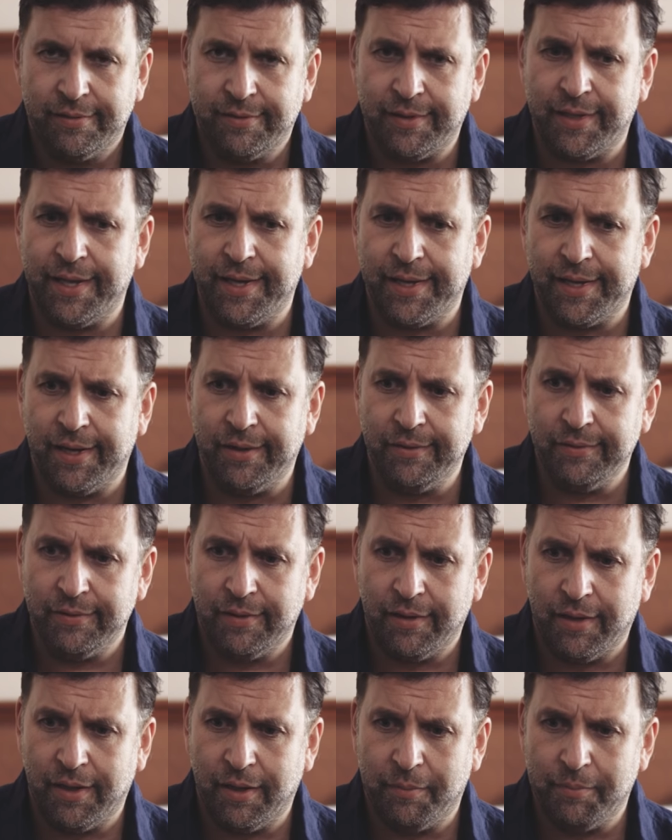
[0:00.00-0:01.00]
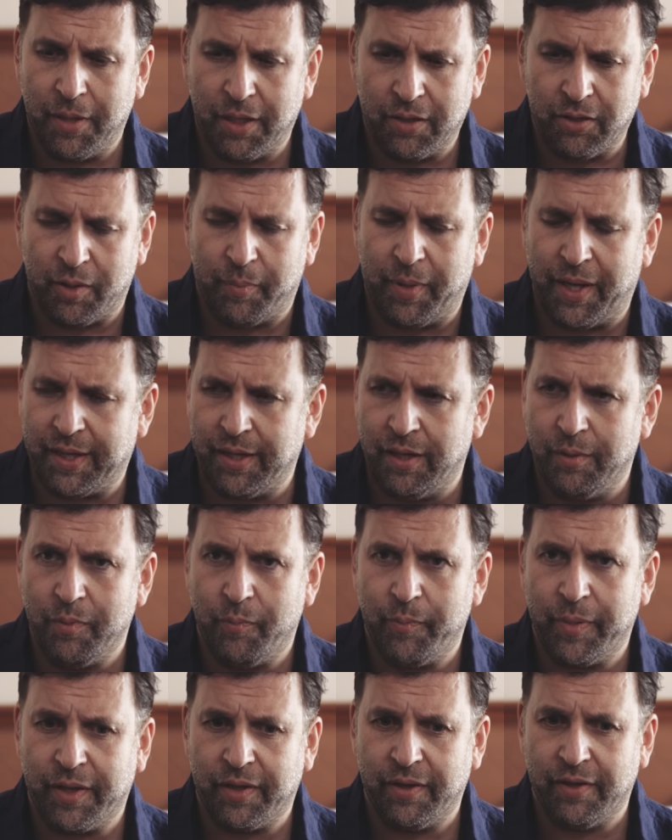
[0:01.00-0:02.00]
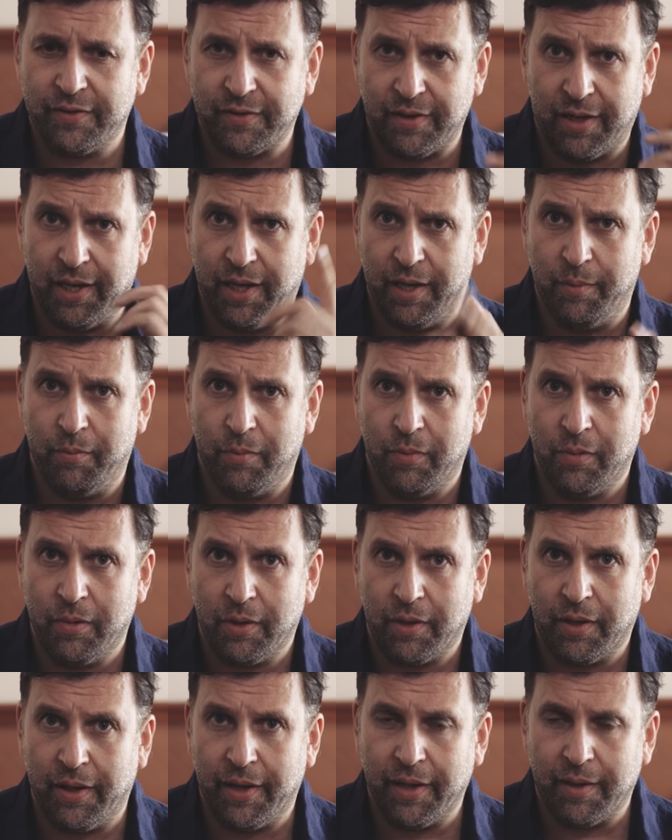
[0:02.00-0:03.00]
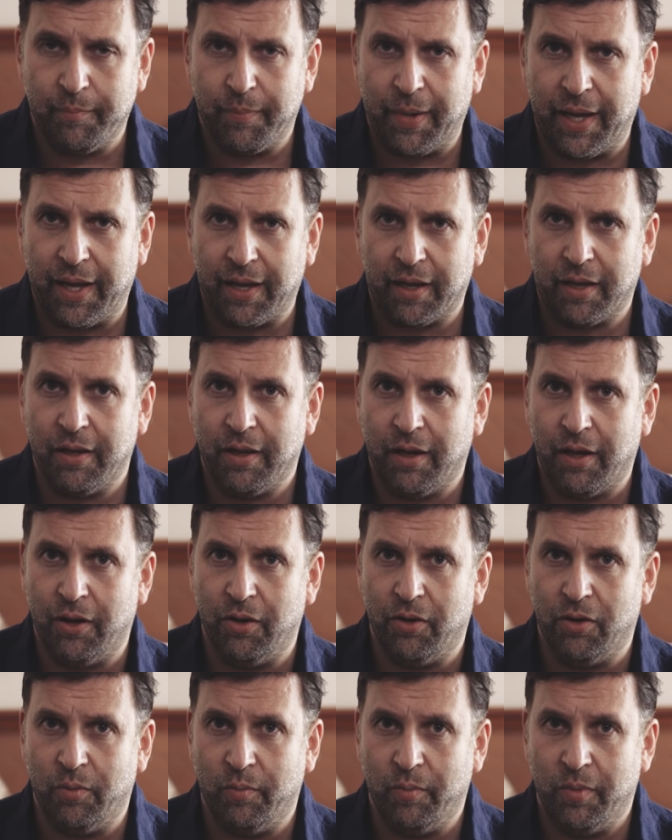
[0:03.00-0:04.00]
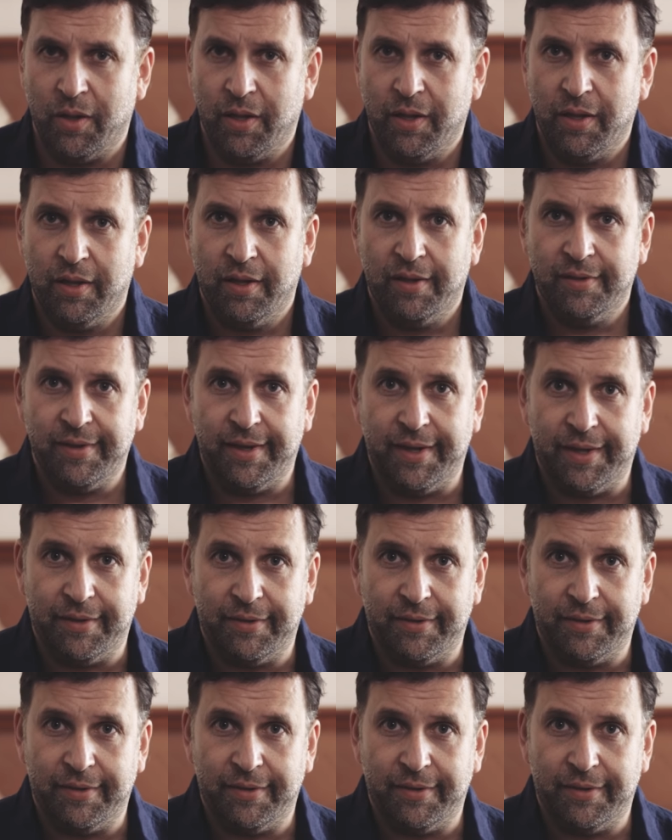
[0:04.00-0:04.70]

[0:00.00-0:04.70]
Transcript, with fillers: So there you go, um, I've got to pack up because I am going back home to